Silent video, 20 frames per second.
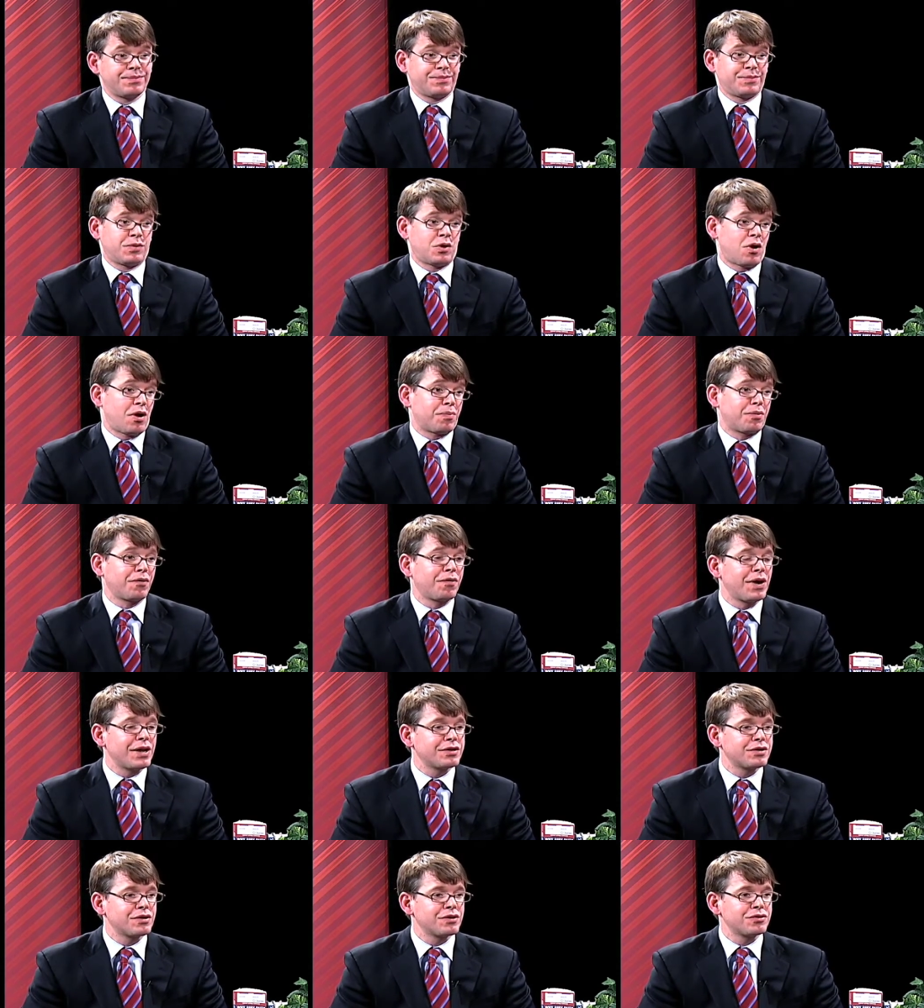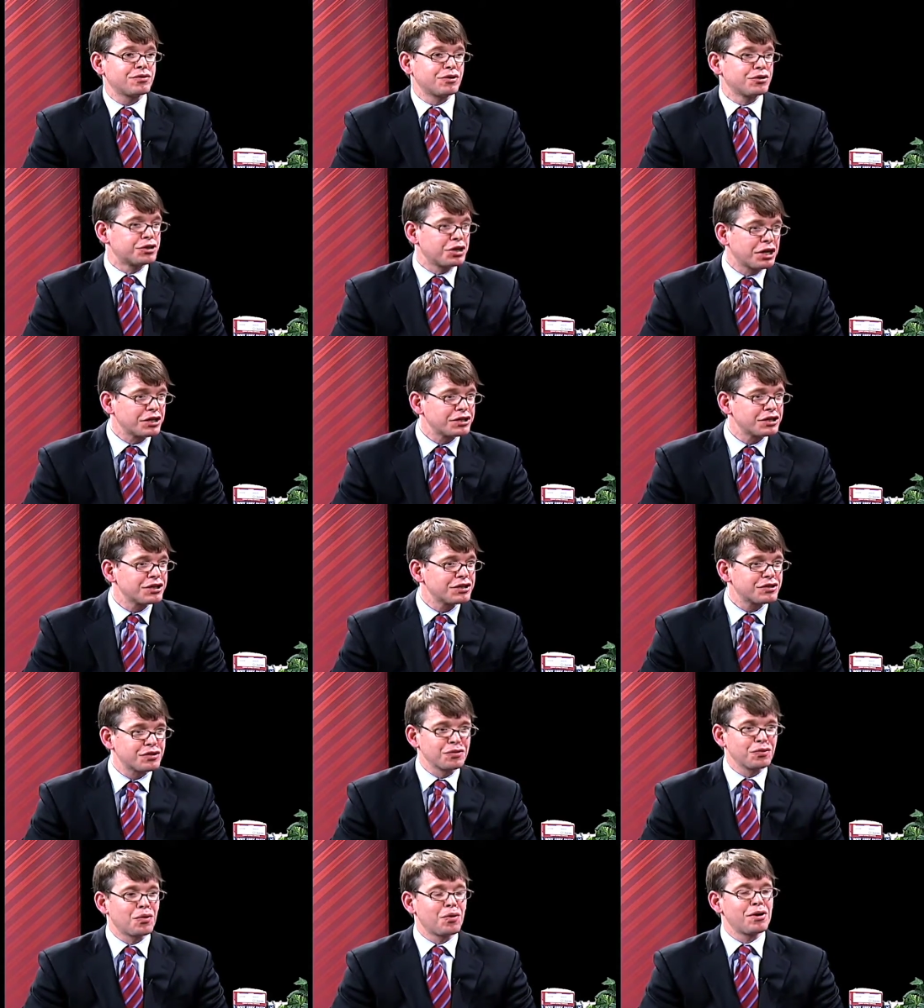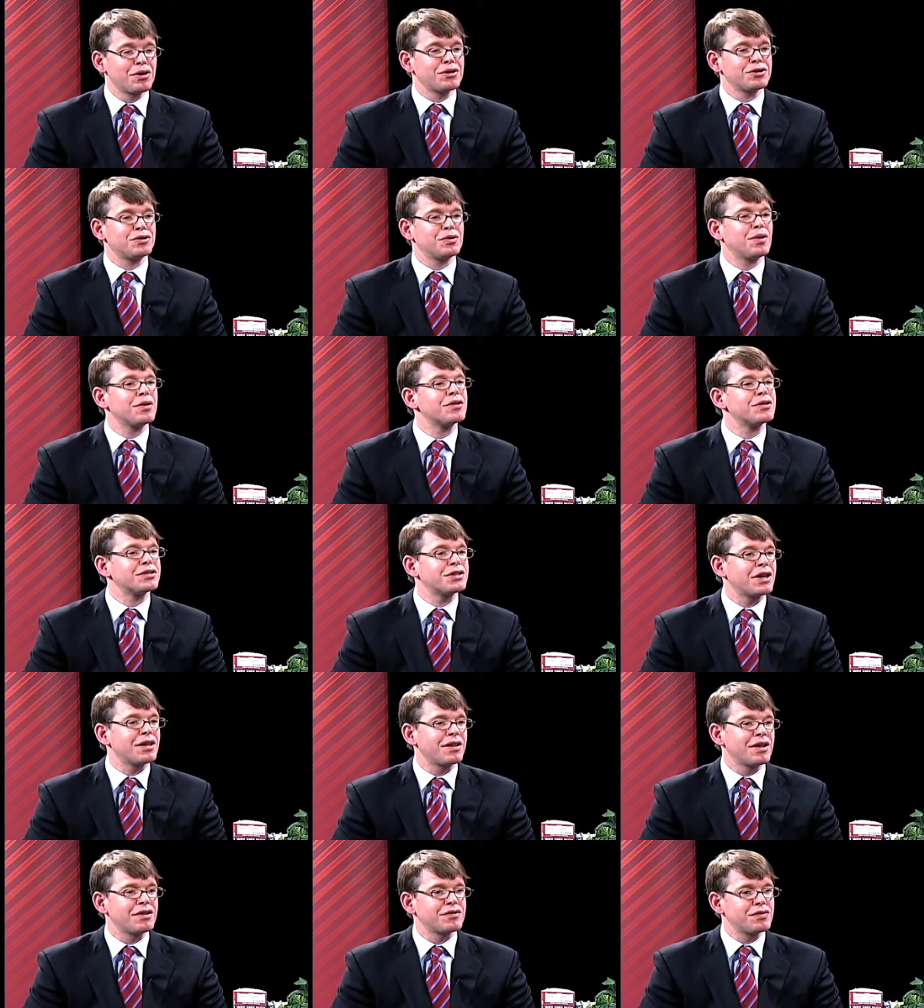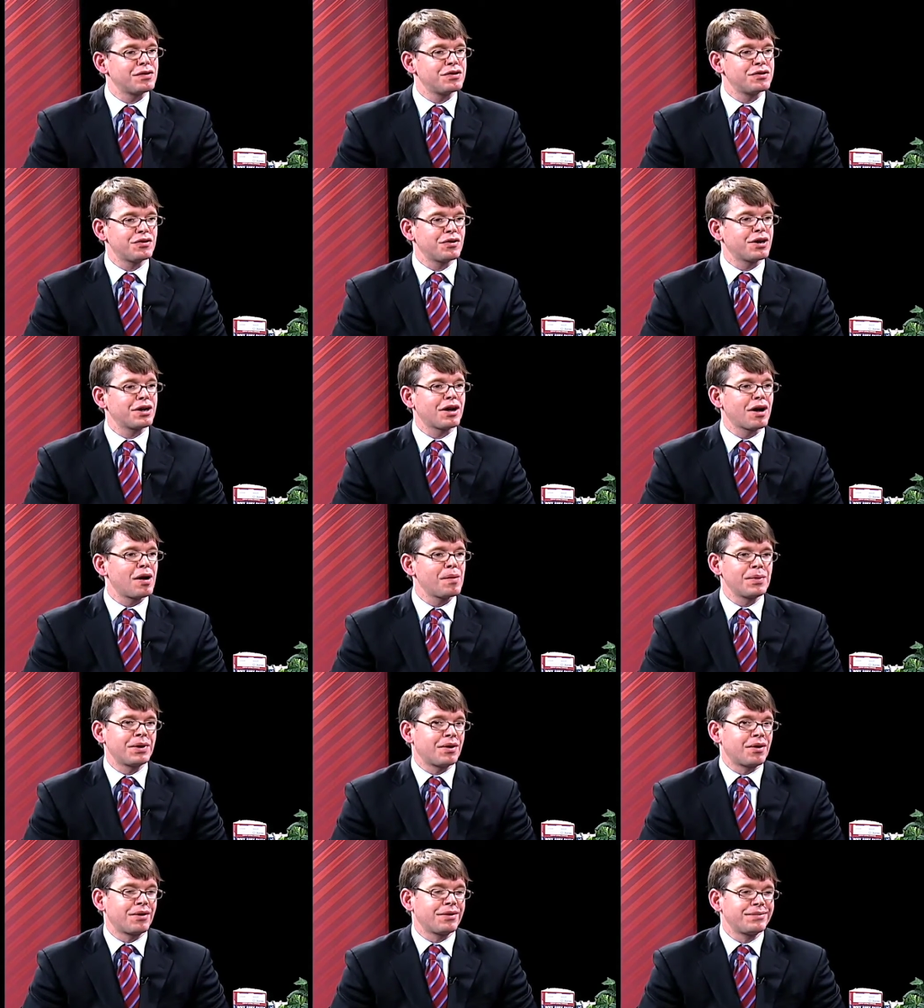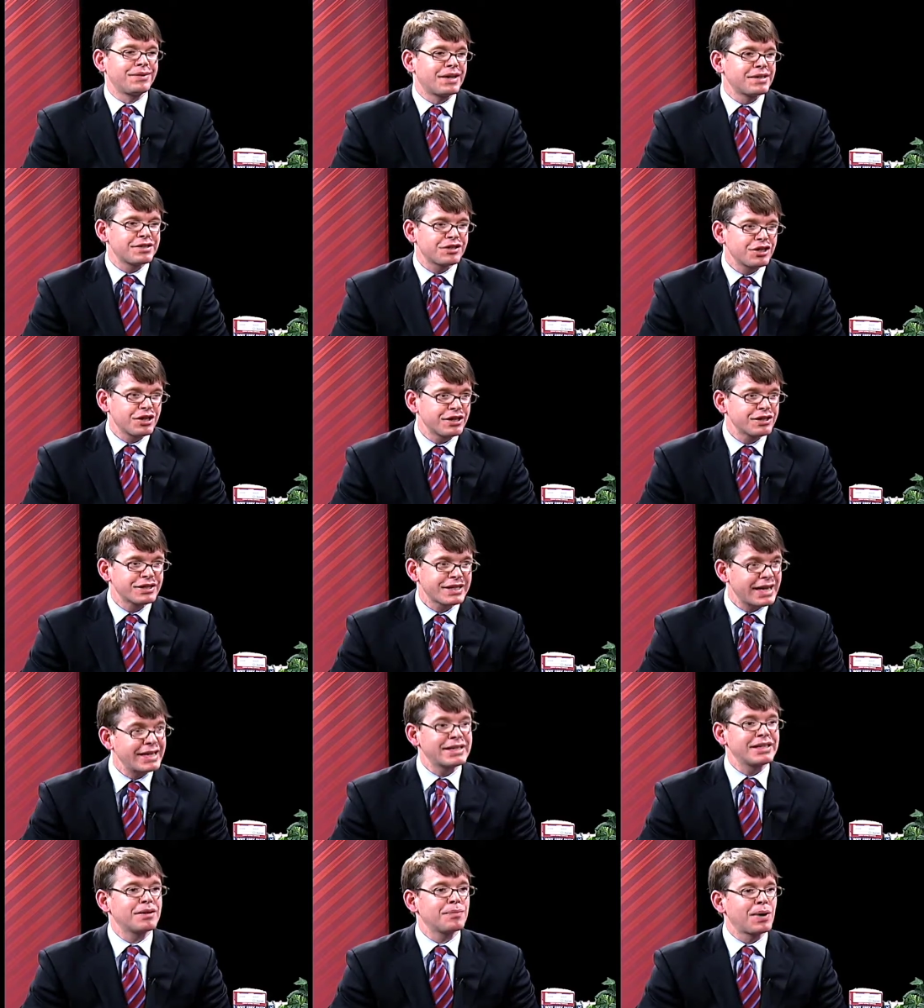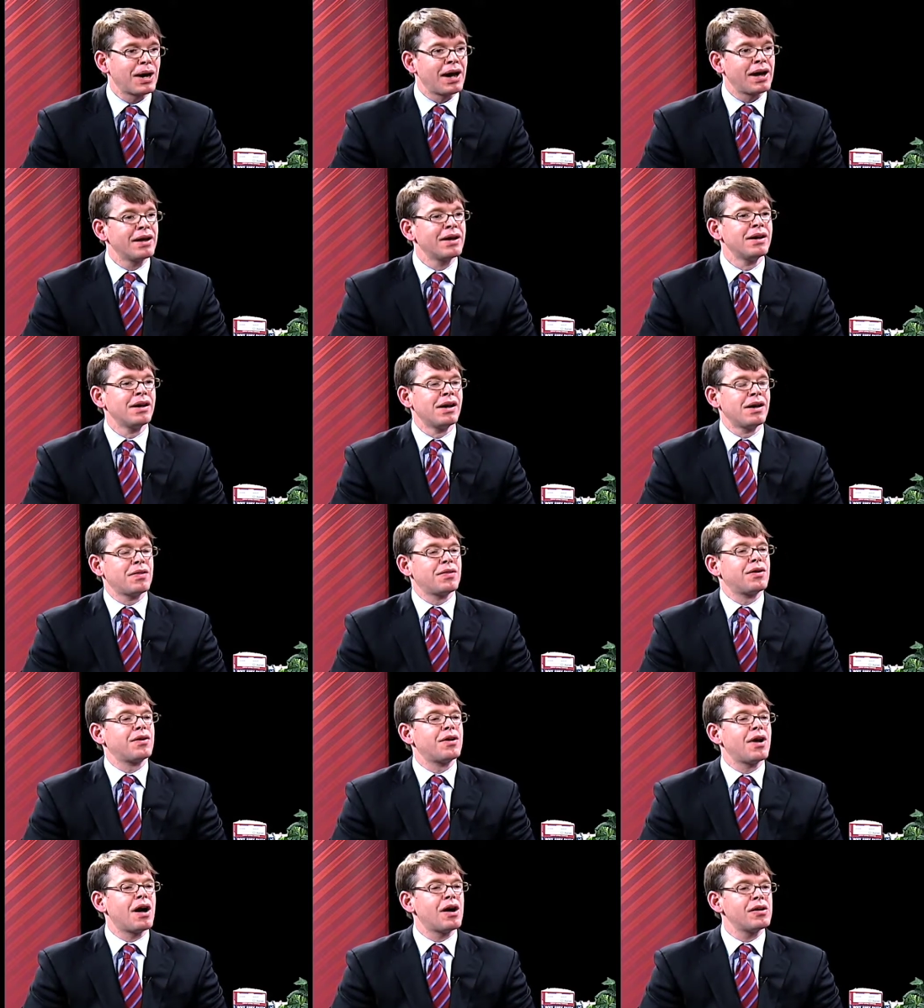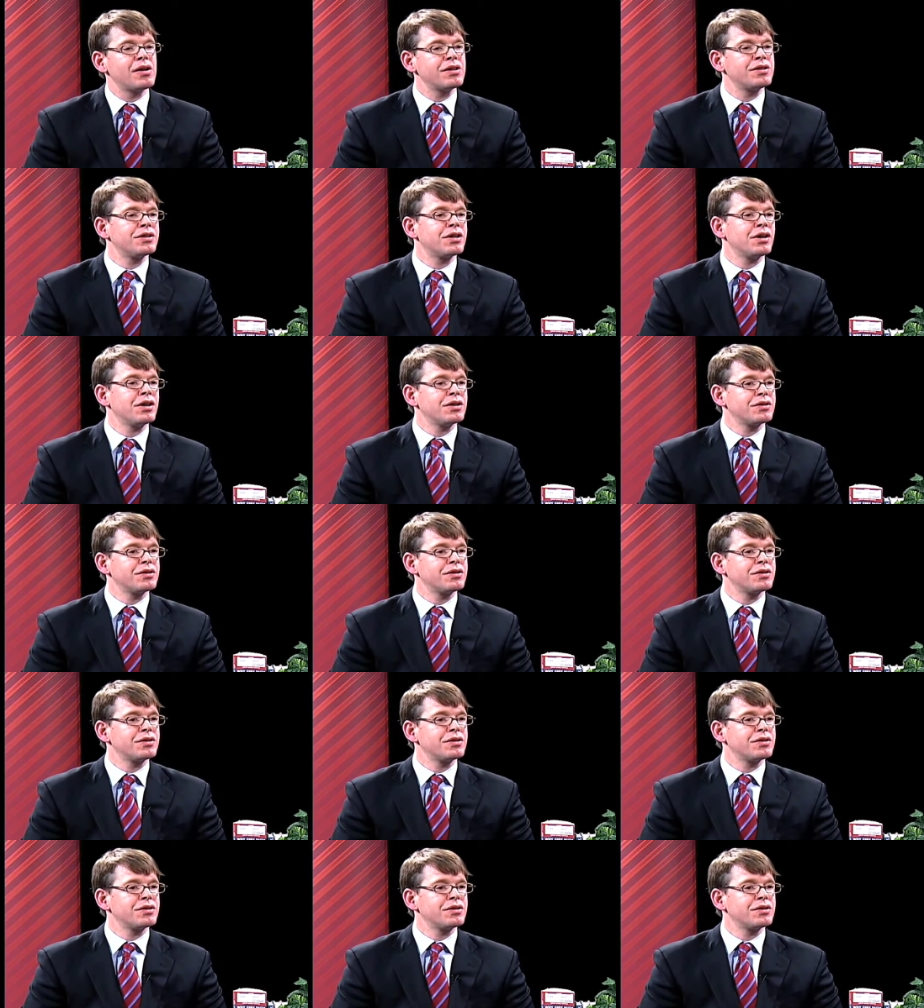law professors or judges or lawyers who understand the history of the jury come and aren't necessarily tainted by their knowledge,